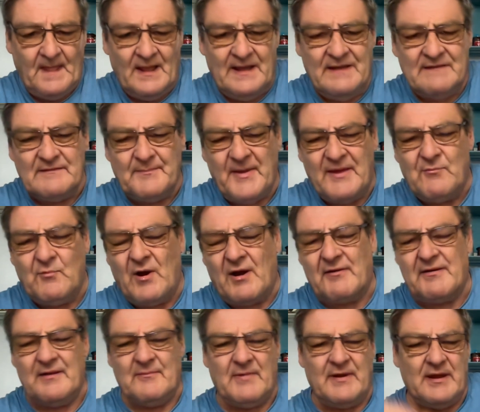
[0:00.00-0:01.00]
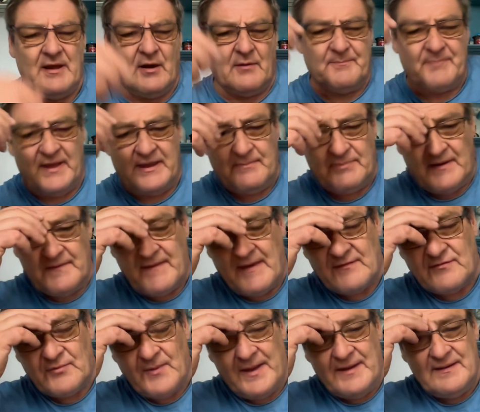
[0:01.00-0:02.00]
it's a bit worrying when you got people in
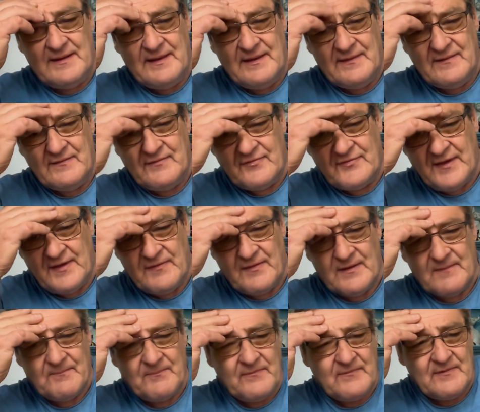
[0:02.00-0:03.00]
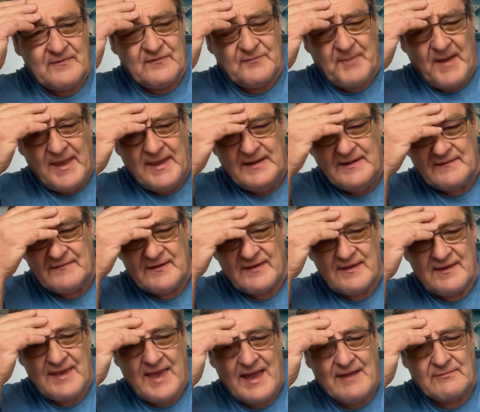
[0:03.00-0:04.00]
their 20s think that Spain is a
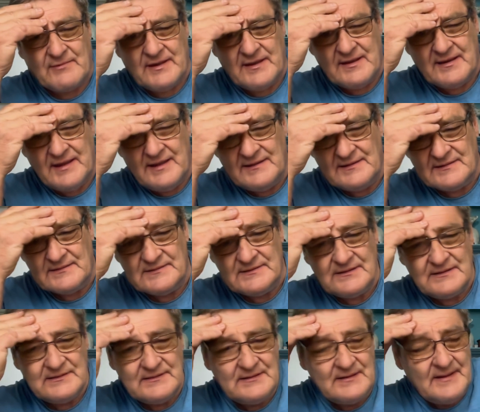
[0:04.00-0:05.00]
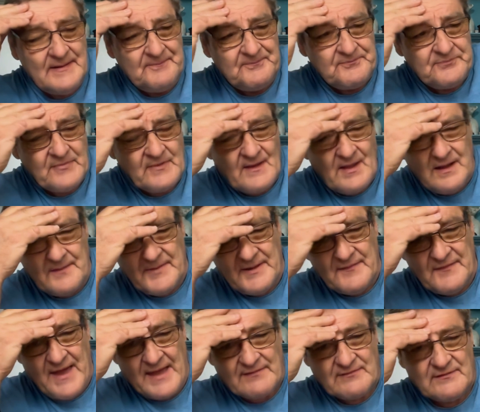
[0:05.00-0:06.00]
county in England. I
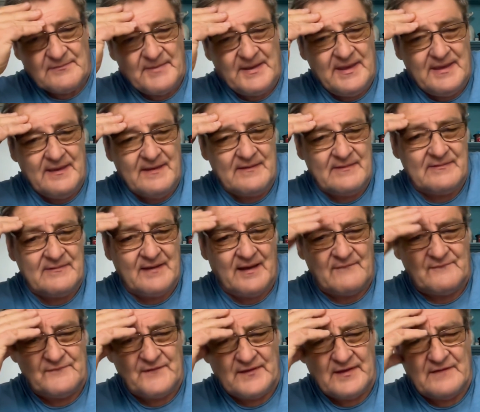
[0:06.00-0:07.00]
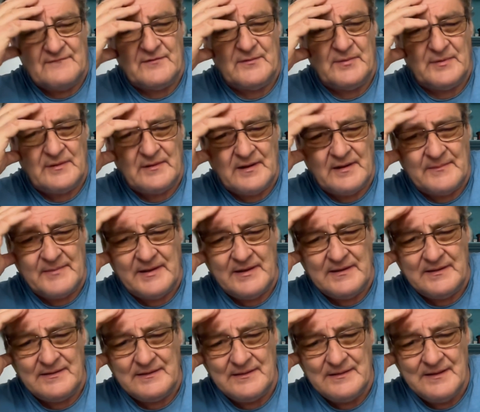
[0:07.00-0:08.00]
mean, that to me is unforgivable. I
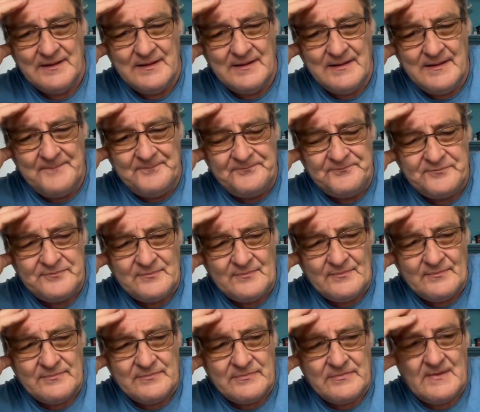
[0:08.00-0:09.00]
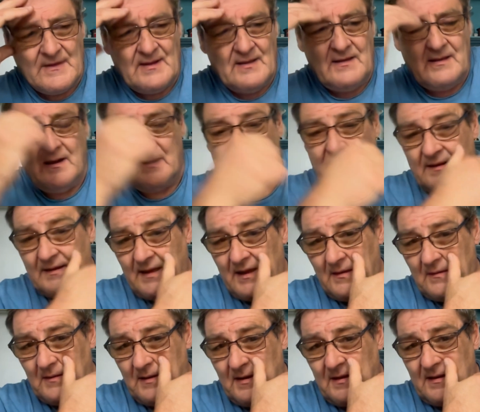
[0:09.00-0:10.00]
mean, I don't
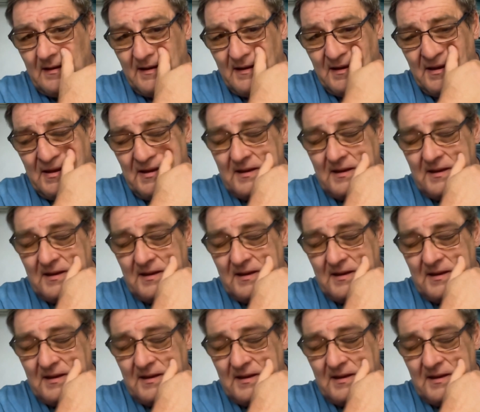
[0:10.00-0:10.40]
know.